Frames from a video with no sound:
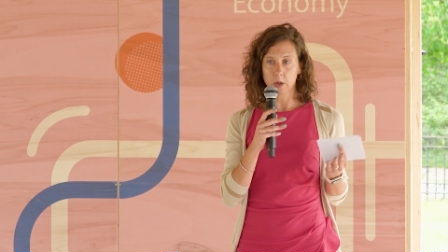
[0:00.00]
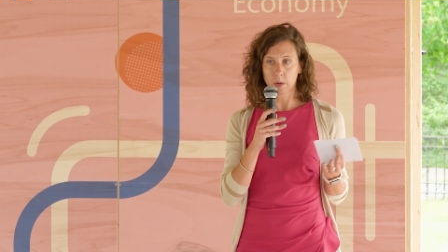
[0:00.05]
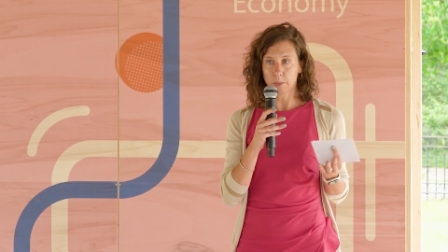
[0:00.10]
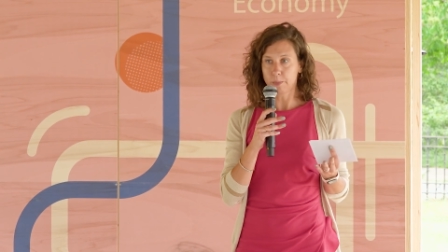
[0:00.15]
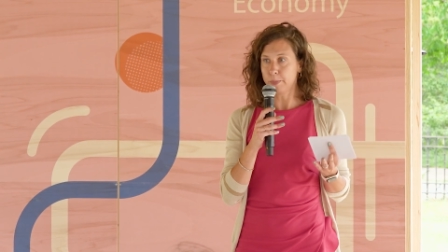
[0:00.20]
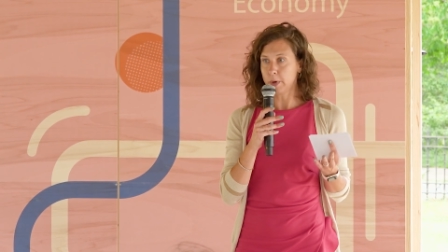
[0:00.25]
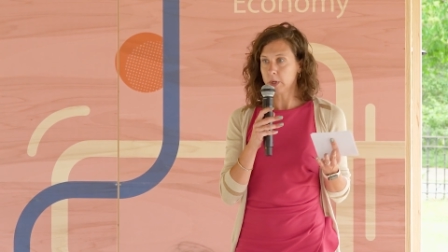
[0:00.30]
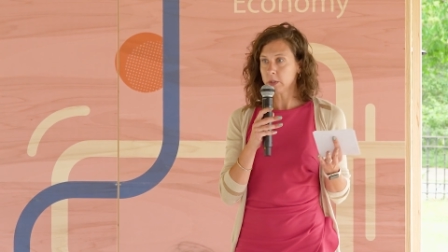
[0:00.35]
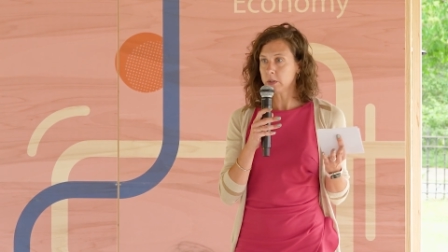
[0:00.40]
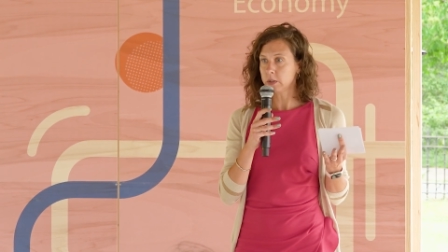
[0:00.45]

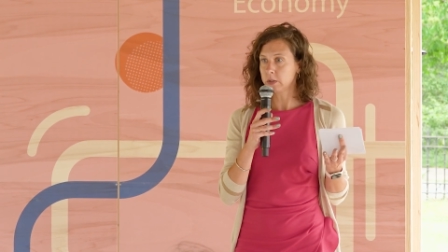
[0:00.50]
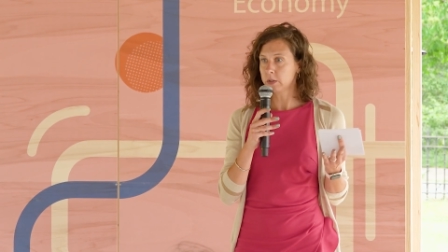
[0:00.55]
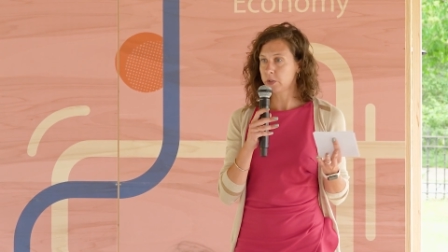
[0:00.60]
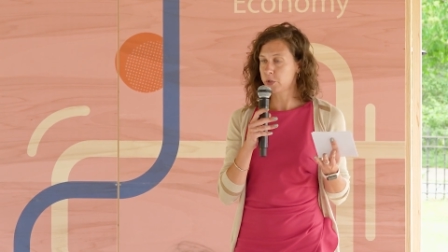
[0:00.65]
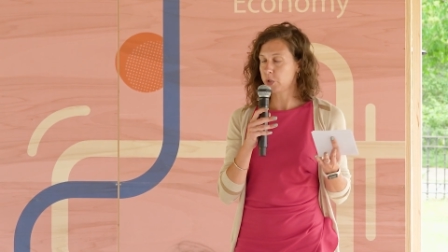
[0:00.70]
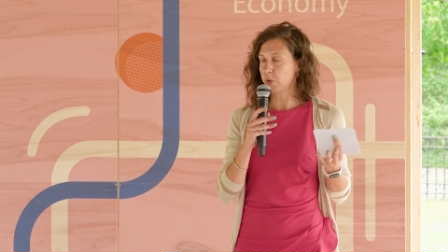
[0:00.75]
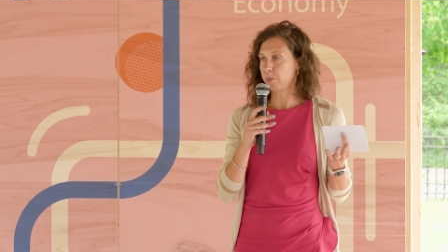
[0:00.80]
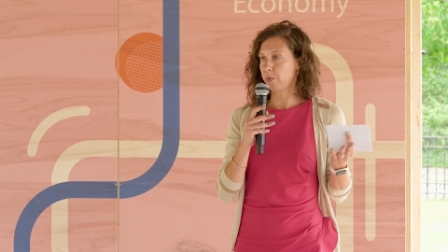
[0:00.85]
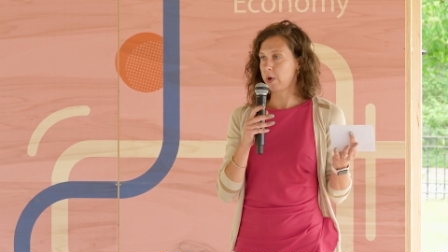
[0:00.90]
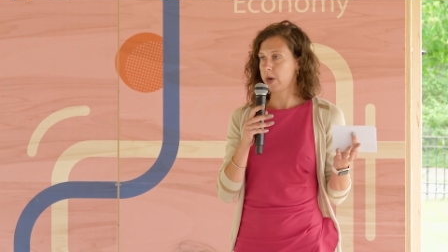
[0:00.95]
But,
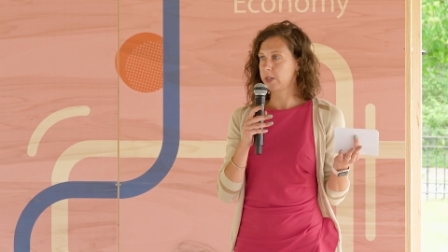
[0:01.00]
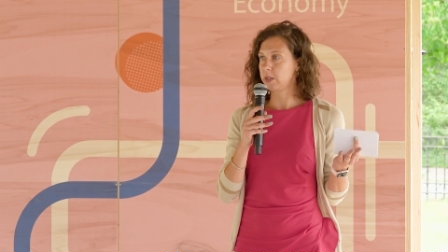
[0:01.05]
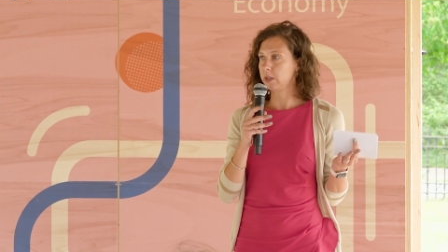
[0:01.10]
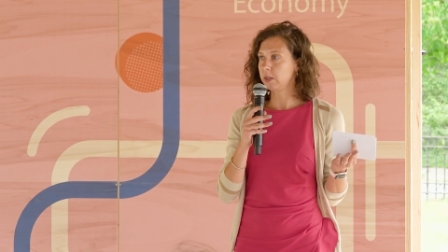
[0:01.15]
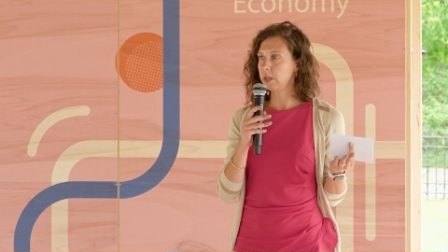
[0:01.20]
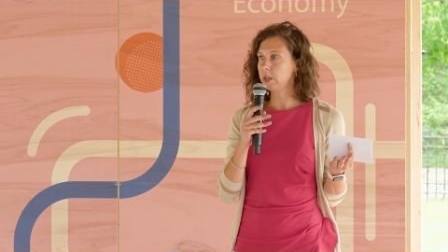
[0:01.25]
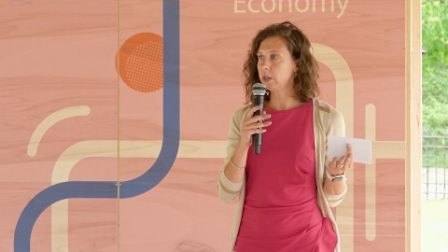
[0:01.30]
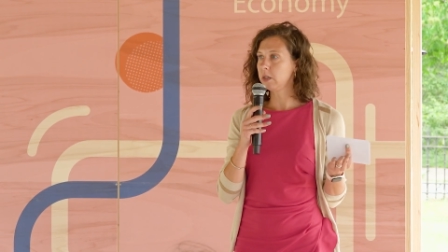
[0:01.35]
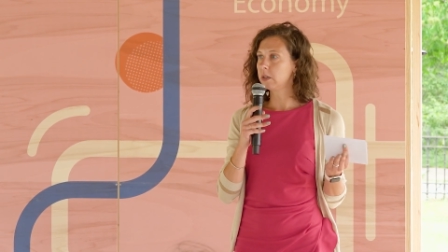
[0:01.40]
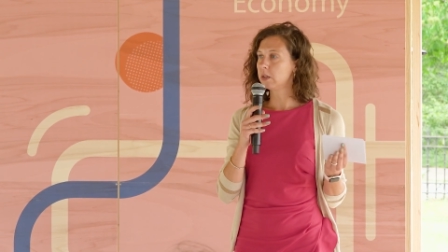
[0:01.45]

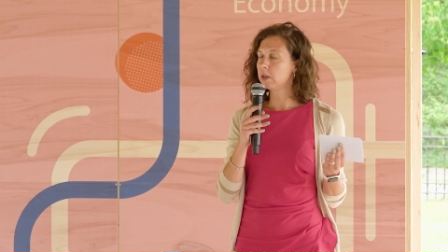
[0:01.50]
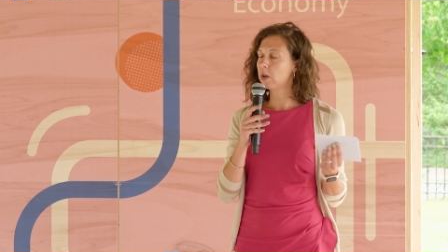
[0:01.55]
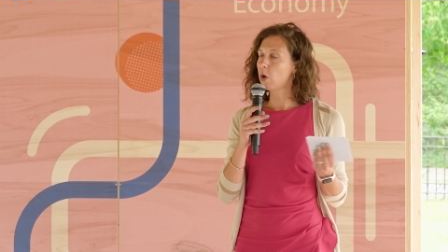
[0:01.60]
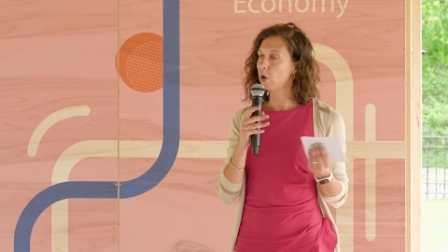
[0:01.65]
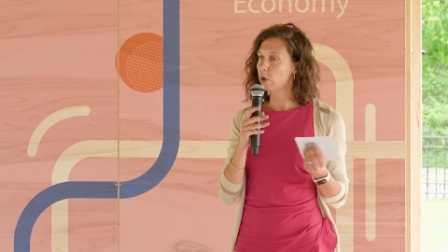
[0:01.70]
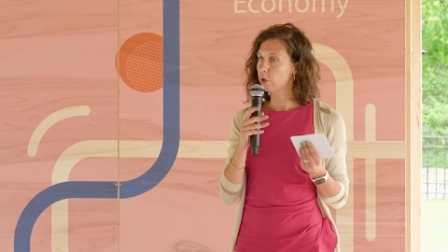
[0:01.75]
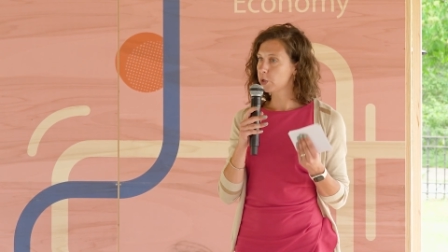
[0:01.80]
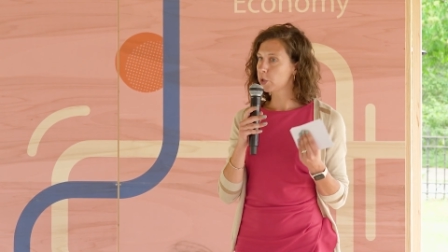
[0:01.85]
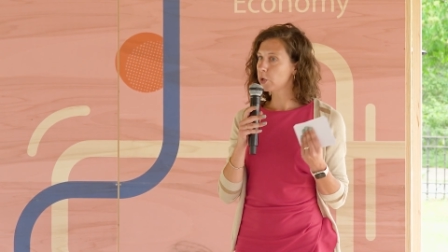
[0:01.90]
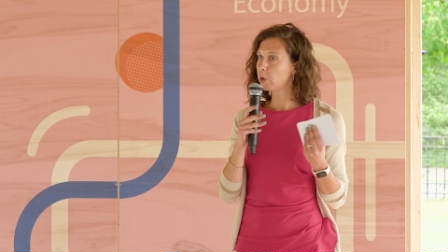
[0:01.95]
surprisingly,
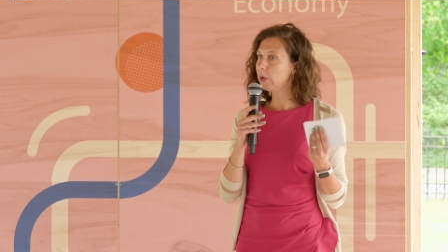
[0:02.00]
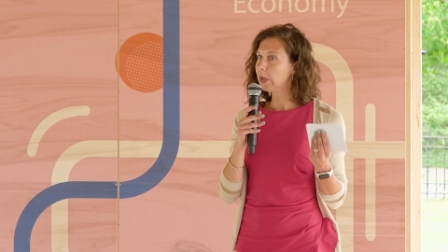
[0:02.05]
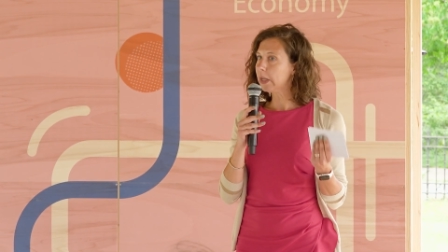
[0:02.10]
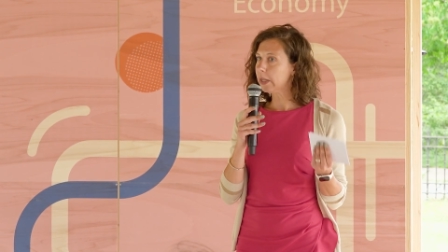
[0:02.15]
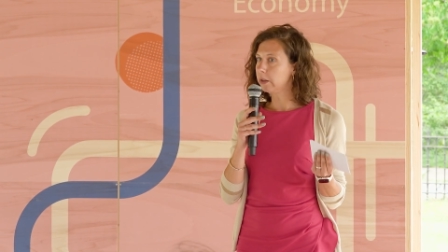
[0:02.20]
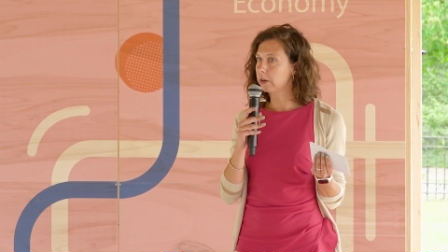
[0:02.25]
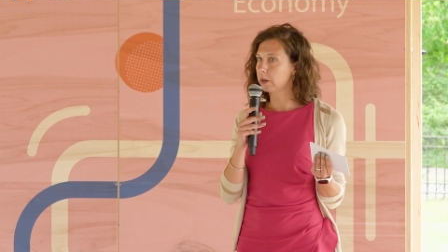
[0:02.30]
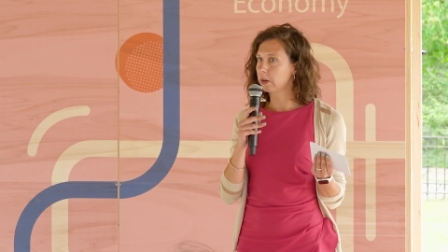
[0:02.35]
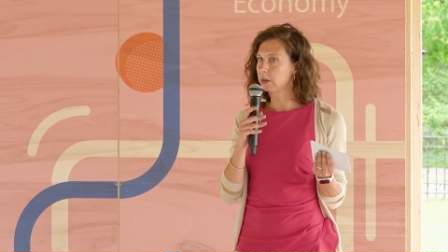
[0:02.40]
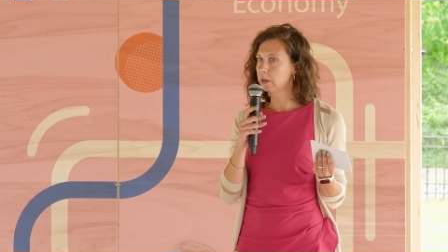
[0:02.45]
also
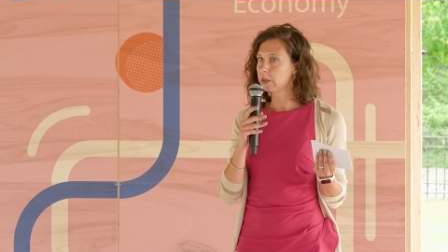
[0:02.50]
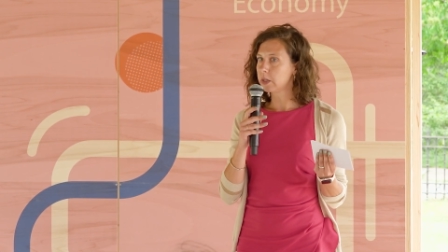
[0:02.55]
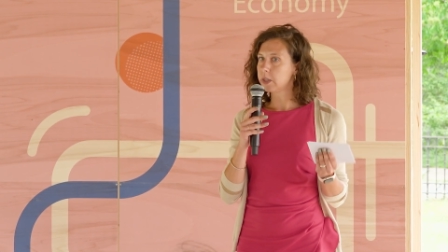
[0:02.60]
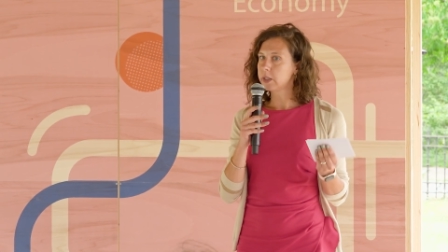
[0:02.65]
litter.